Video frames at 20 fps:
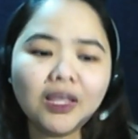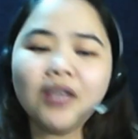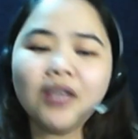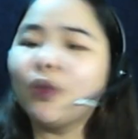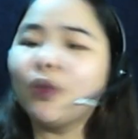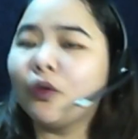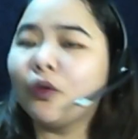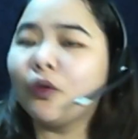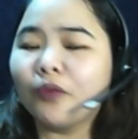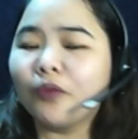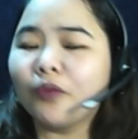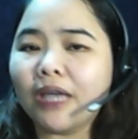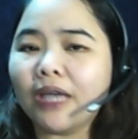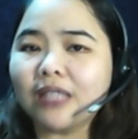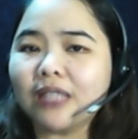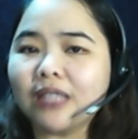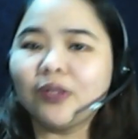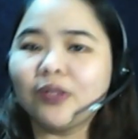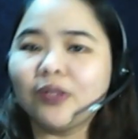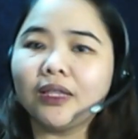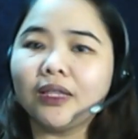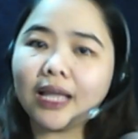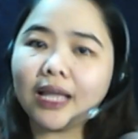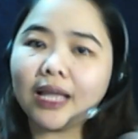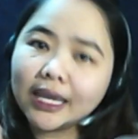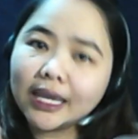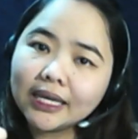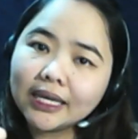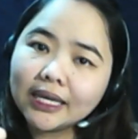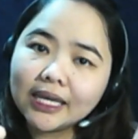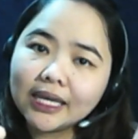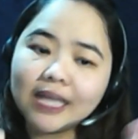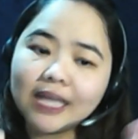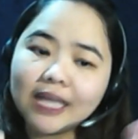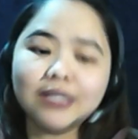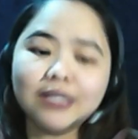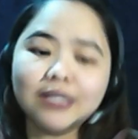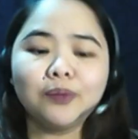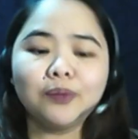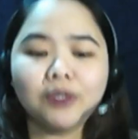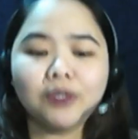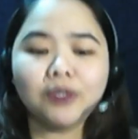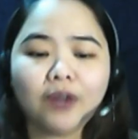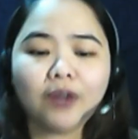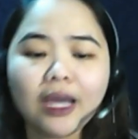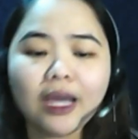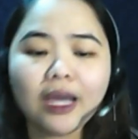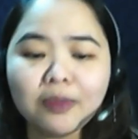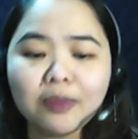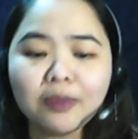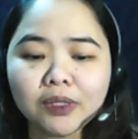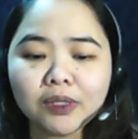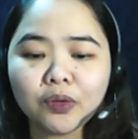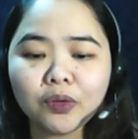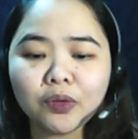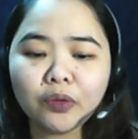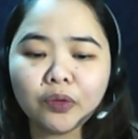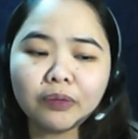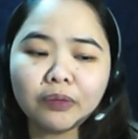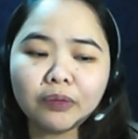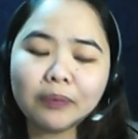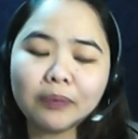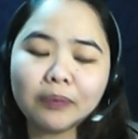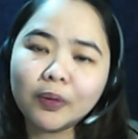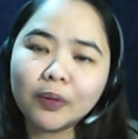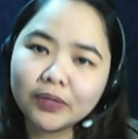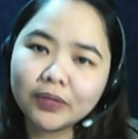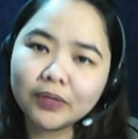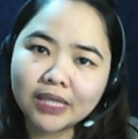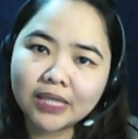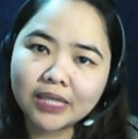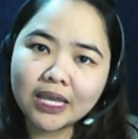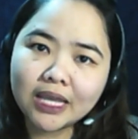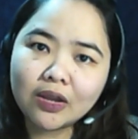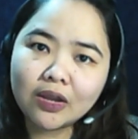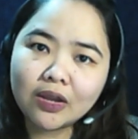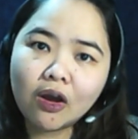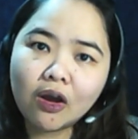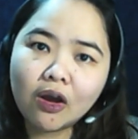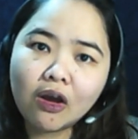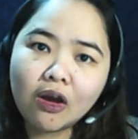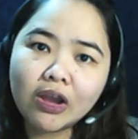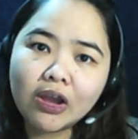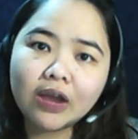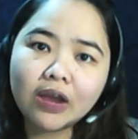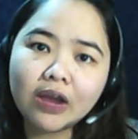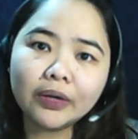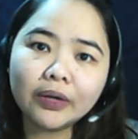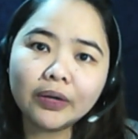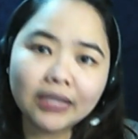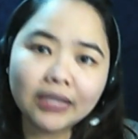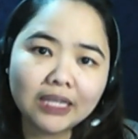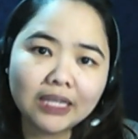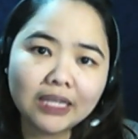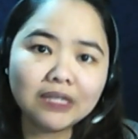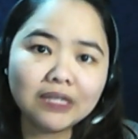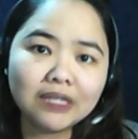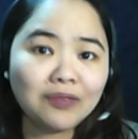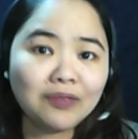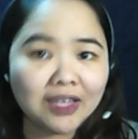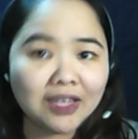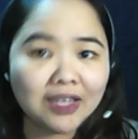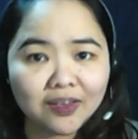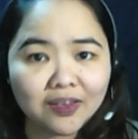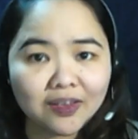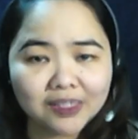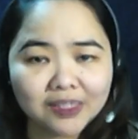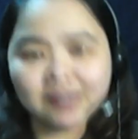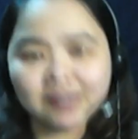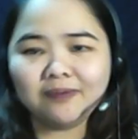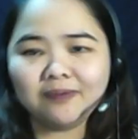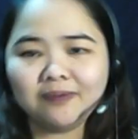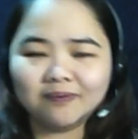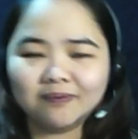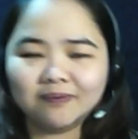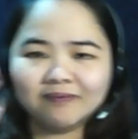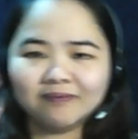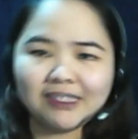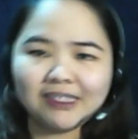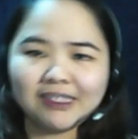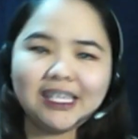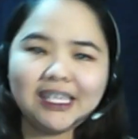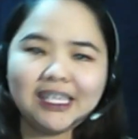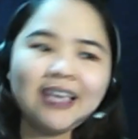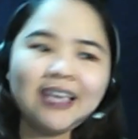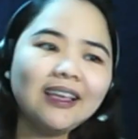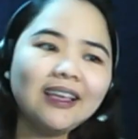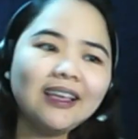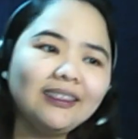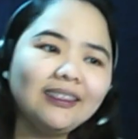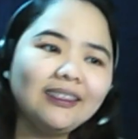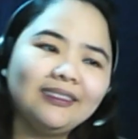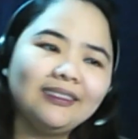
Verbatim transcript: Don't forget to like and subscribe so you'll be posted on our latest videos. See ya!